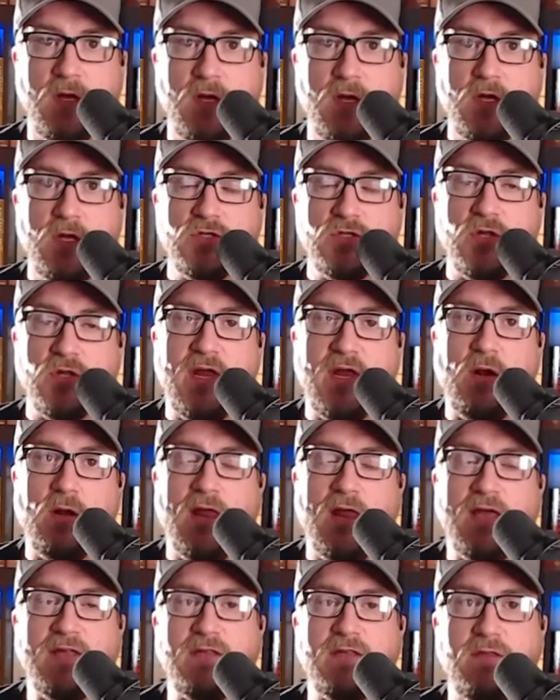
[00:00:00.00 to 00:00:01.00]
So they don't
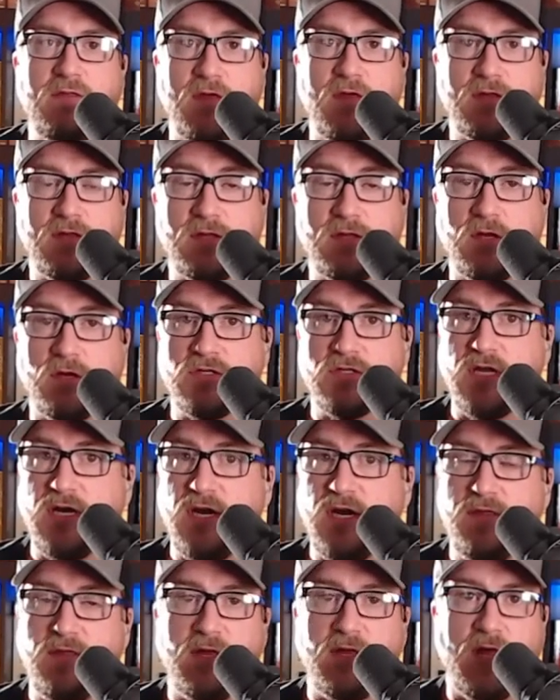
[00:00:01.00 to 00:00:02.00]
like to think that there's
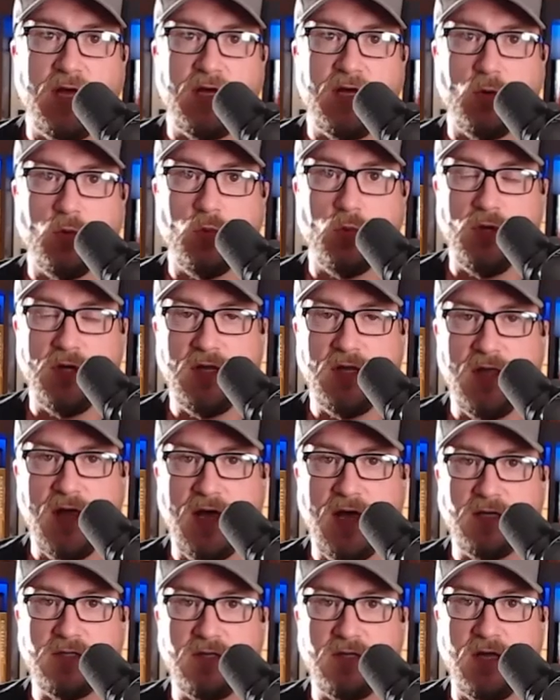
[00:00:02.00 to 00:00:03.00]
anything like a ruling
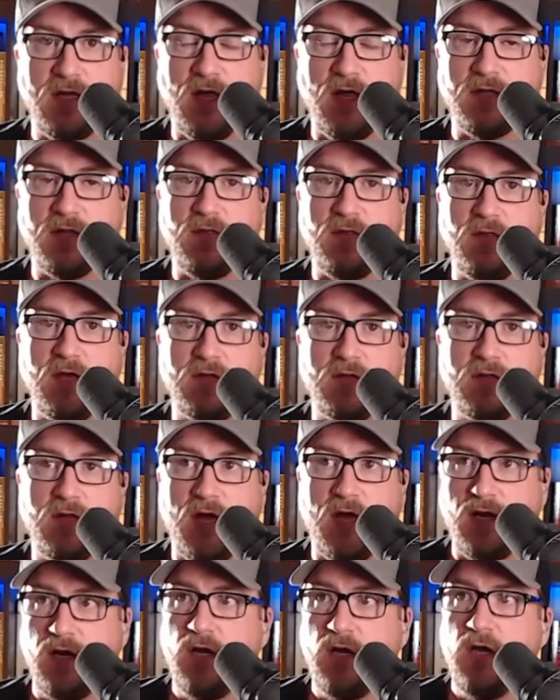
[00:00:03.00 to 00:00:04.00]
class. They like to think
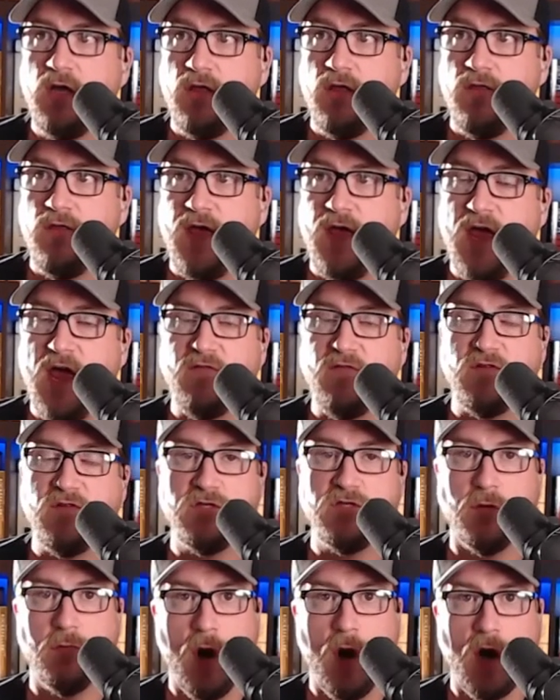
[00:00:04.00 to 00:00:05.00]
that they have a
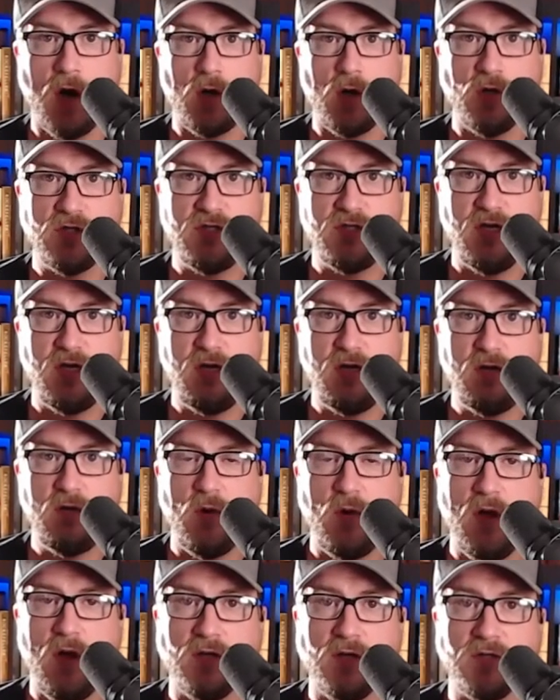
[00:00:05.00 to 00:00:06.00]
democracy.
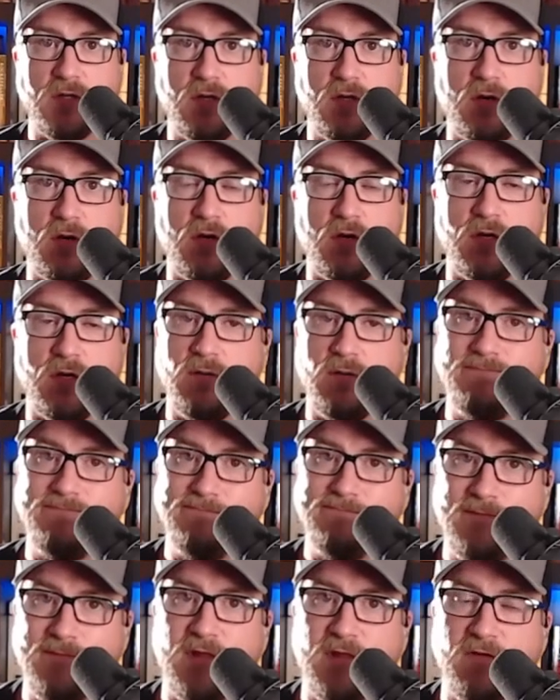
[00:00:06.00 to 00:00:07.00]
We also learned
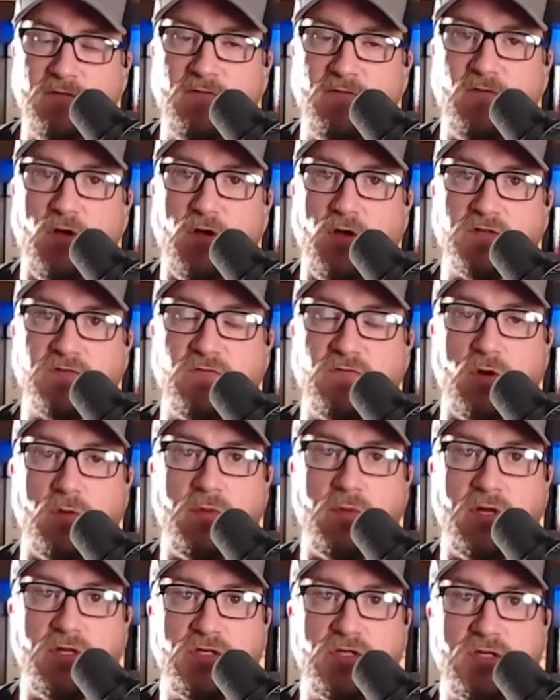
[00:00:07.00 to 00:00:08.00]
the false
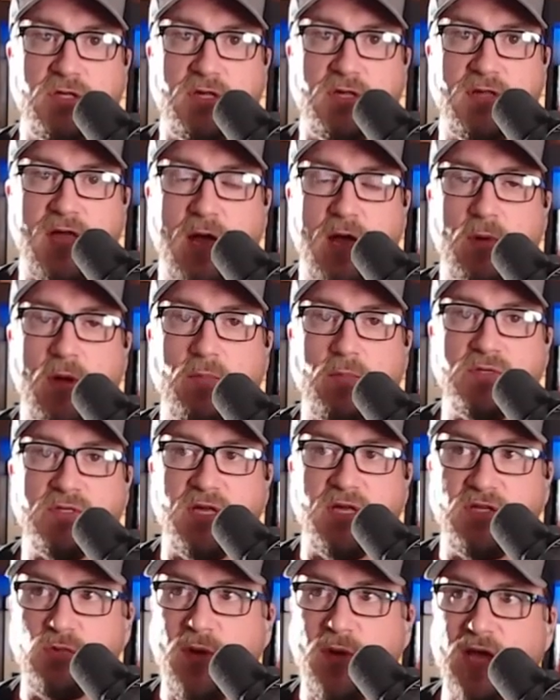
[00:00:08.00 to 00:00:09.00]
verbiage that that
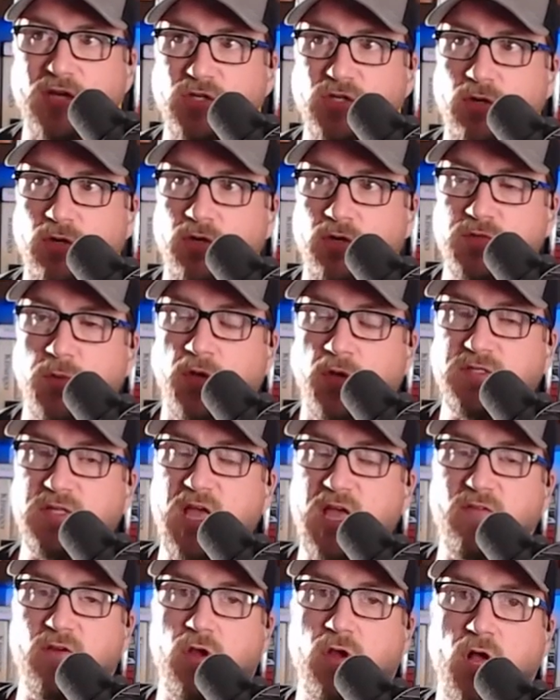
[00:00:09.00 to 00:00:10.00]
represents. We actually are supposed to
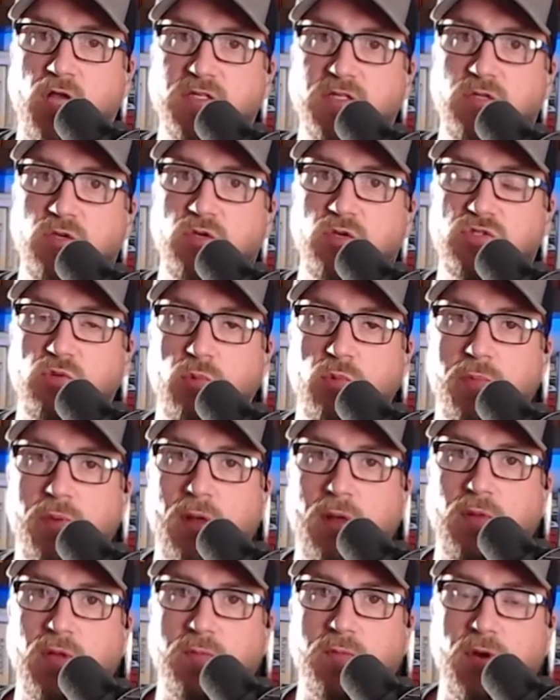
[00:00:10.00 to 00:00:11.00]
have a constitutional
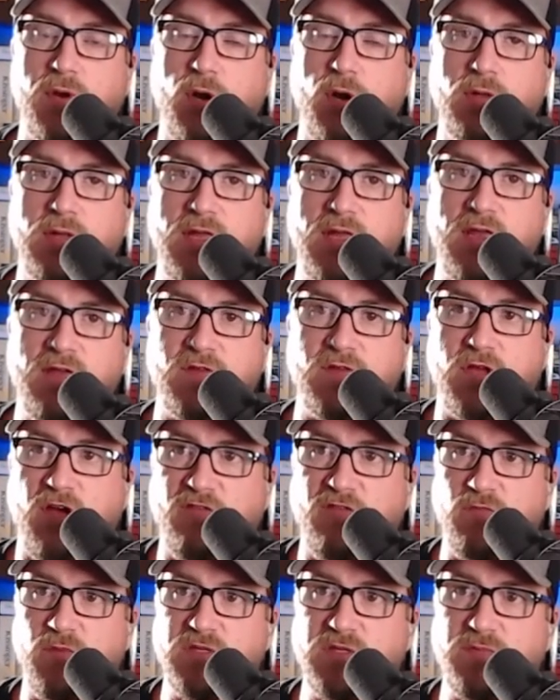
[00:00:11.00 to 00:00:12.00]
republic, but only if the
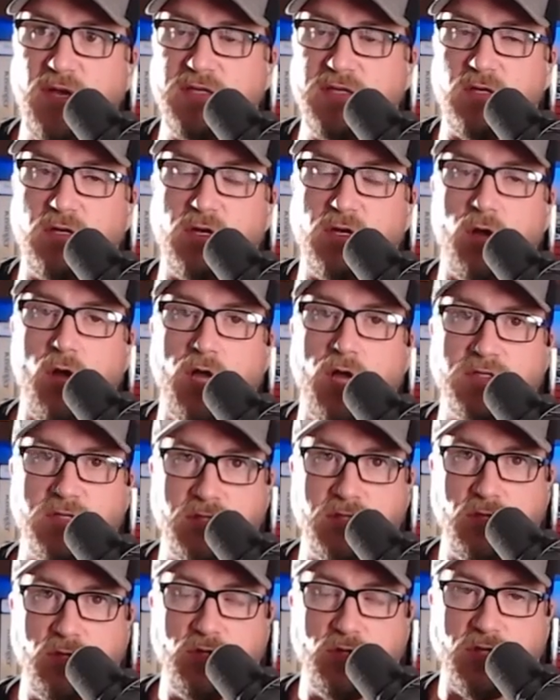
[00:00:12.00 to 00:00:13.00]
government's based on the
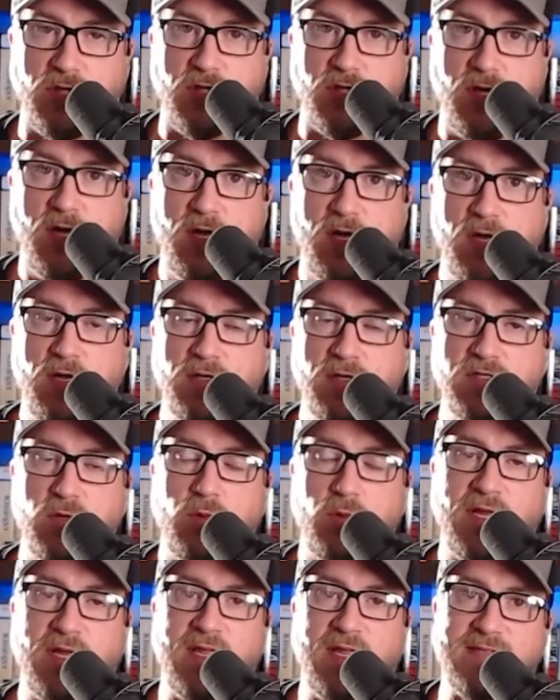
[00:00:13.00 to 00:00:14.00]
constitution. So
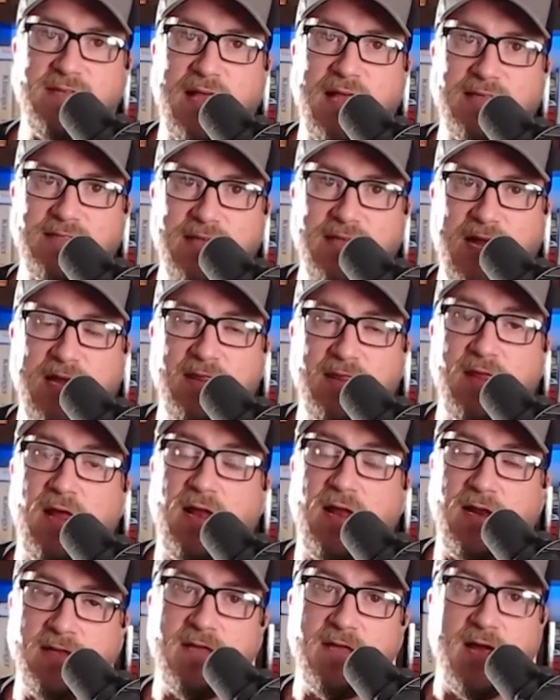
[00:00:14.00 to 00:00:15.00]
when it gets outside of
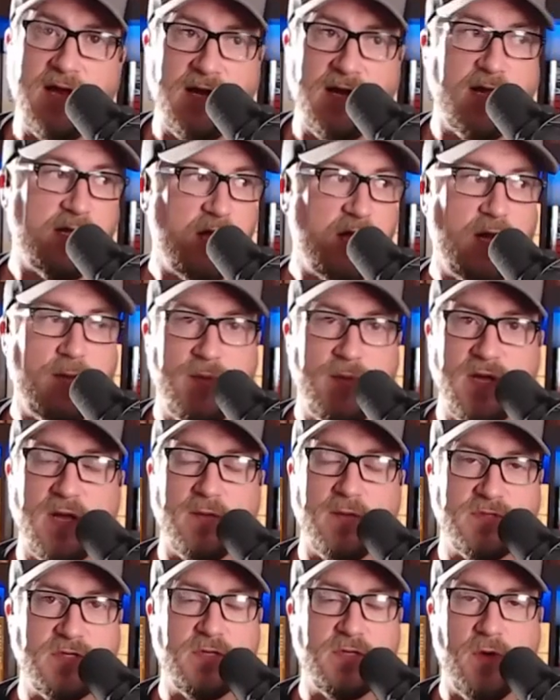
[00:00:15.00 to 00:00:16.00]
that, it kind of
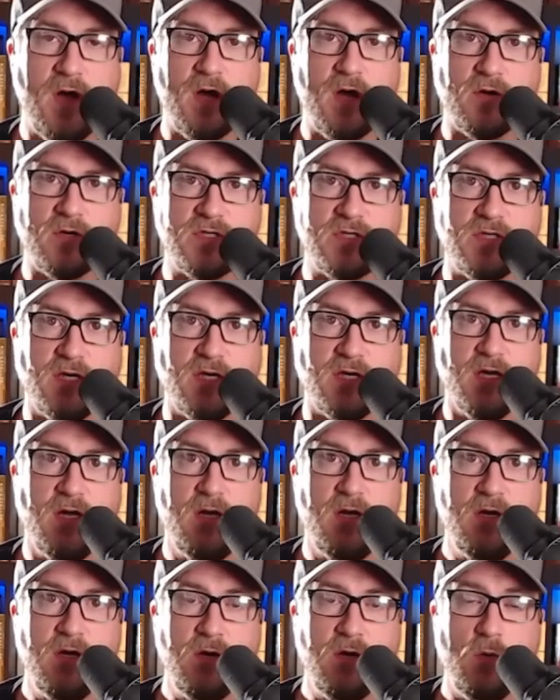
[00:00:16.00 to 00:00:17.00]
becomes a democracy,
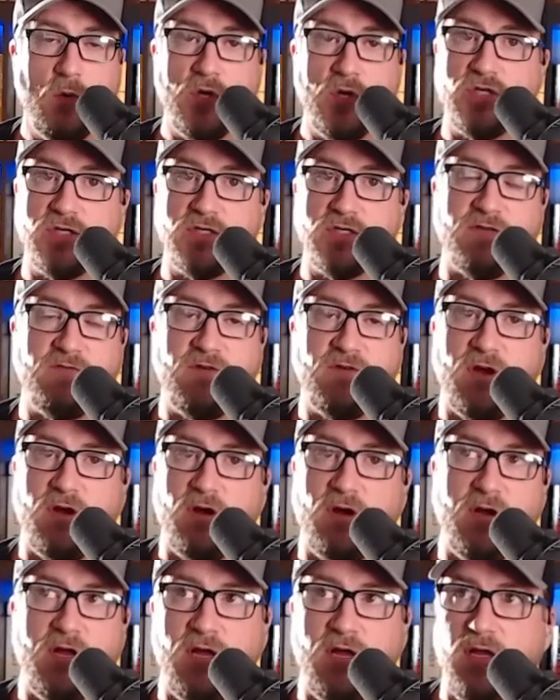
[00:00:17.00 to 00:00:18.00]
which is a
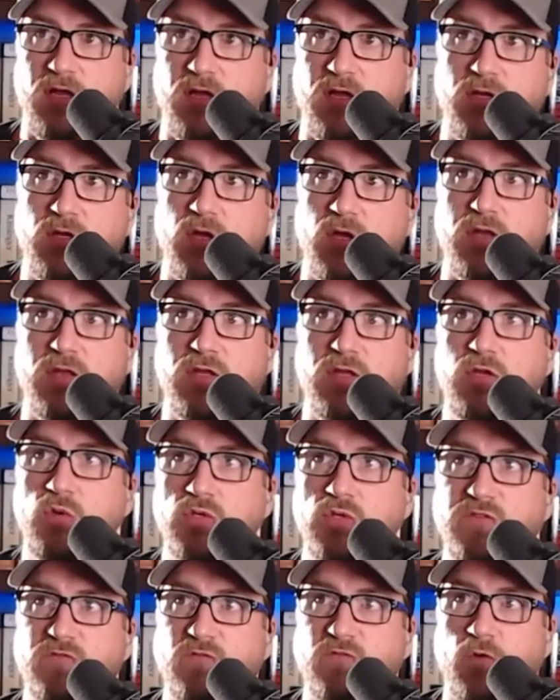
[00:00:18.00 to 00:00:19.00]
very
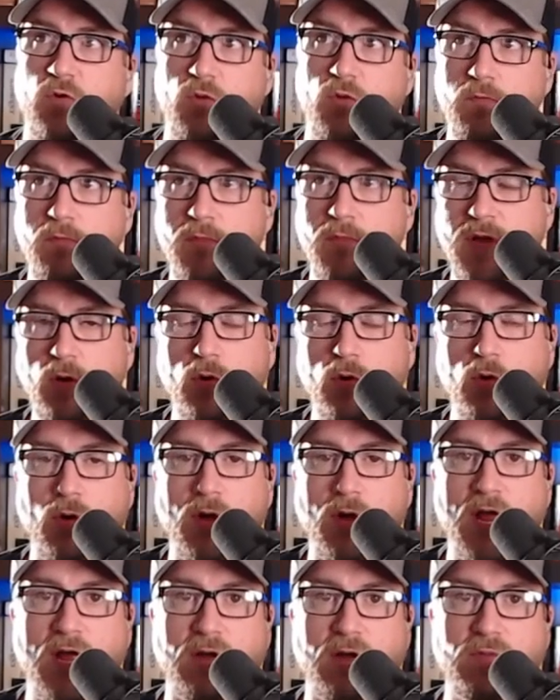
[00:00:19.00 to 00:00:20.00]
useful middle
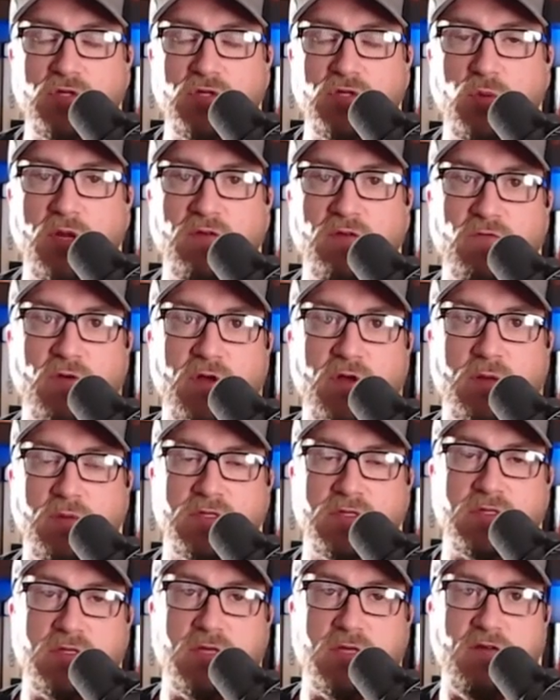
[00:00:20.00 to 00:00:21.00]
ground between freedom
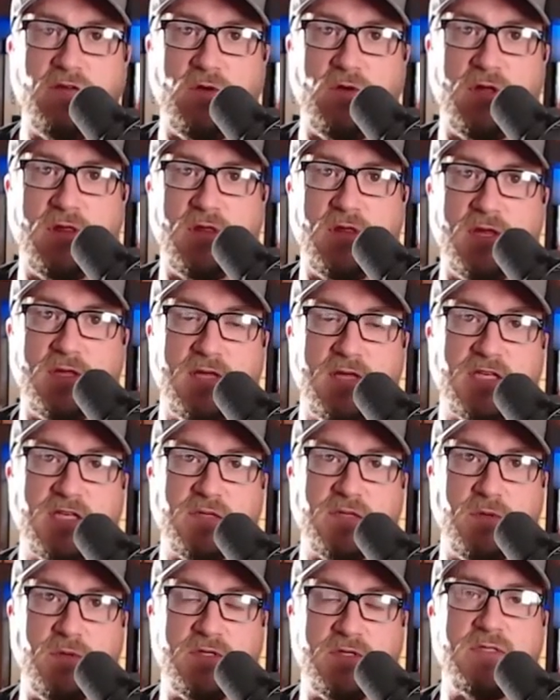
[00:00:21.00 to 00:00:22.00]
and slavery that
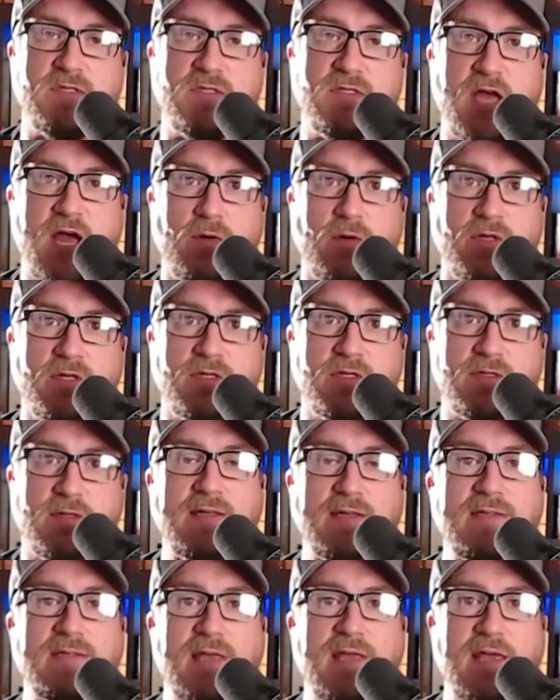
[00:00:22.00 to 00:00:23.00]
despots and tyrants
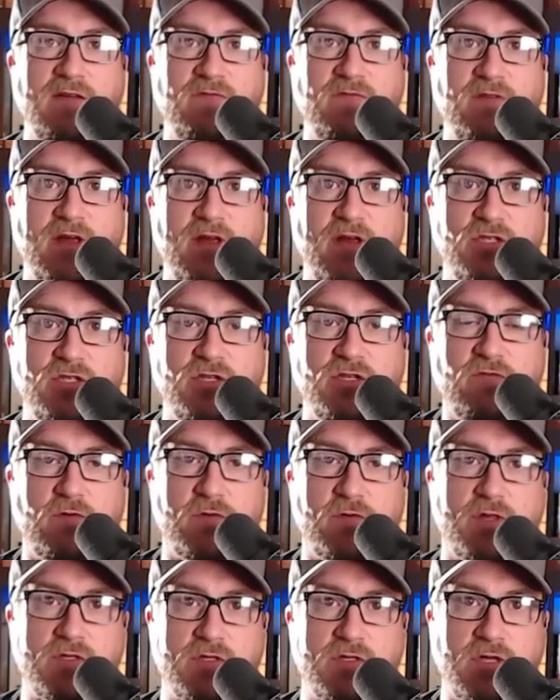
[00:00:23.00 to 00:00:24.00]
like to take advantage of
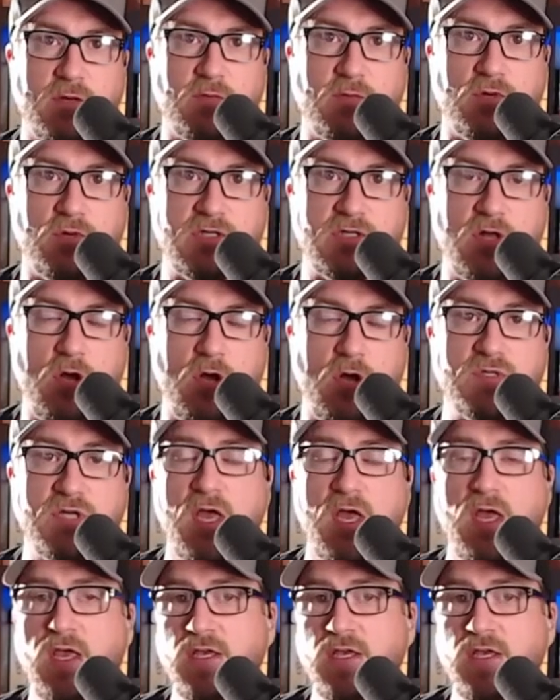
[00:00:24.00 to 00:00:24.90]
with their slippery slopes.